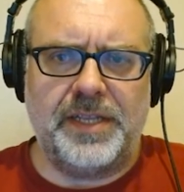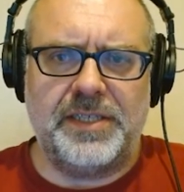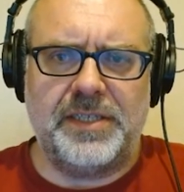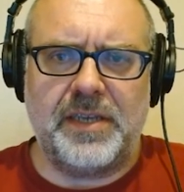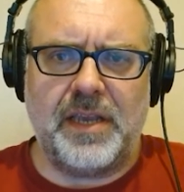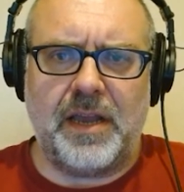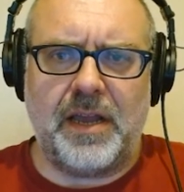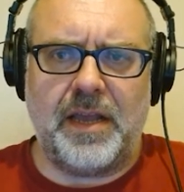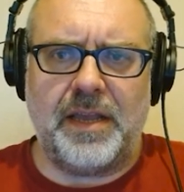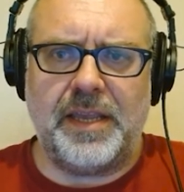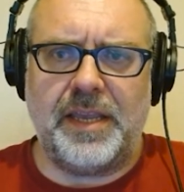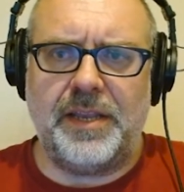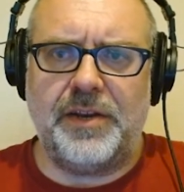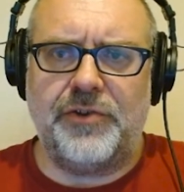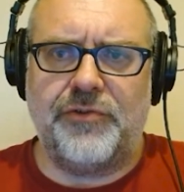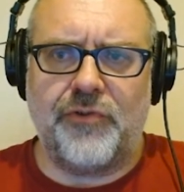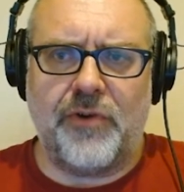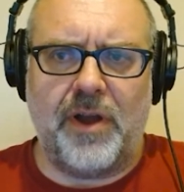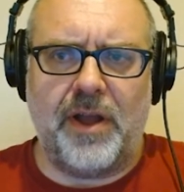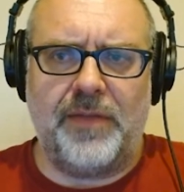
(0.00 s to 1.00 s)
saw he'd
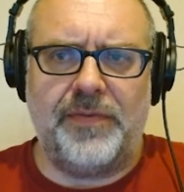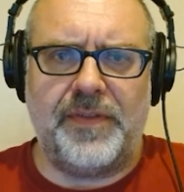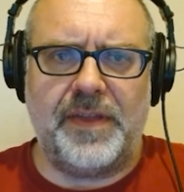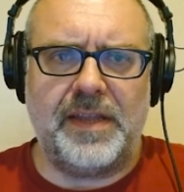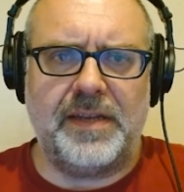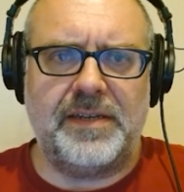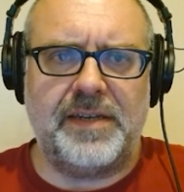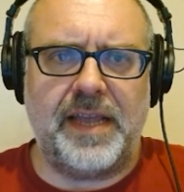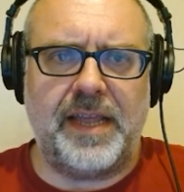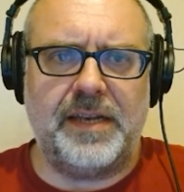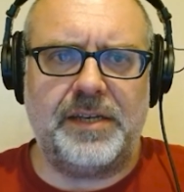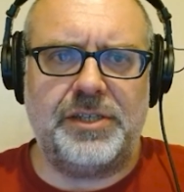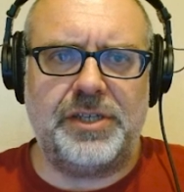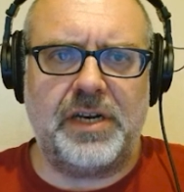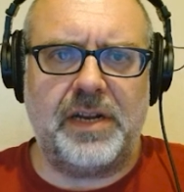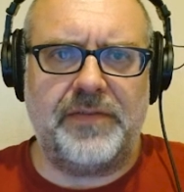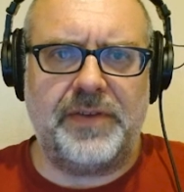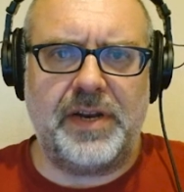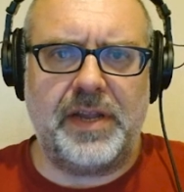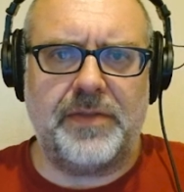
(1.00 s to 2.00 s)
drawn the attention
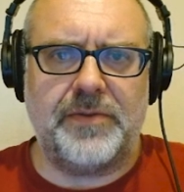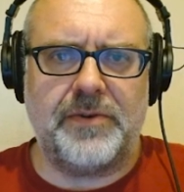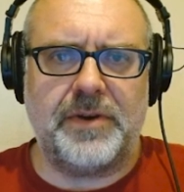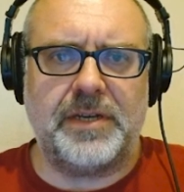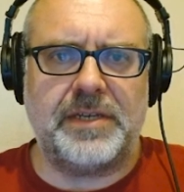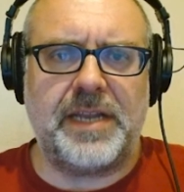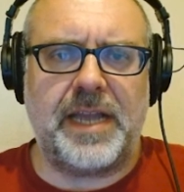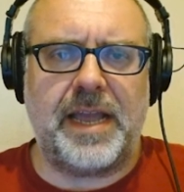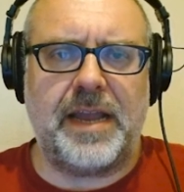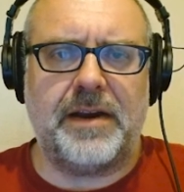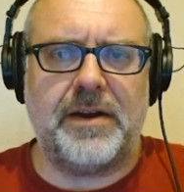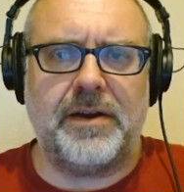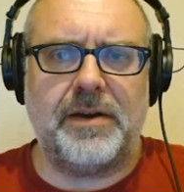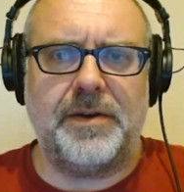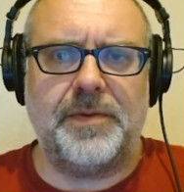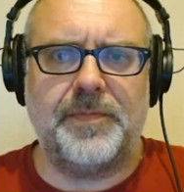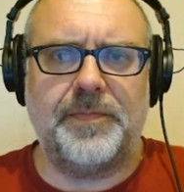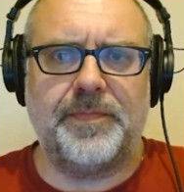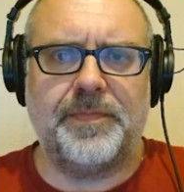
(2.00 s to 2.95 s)
of another attacker.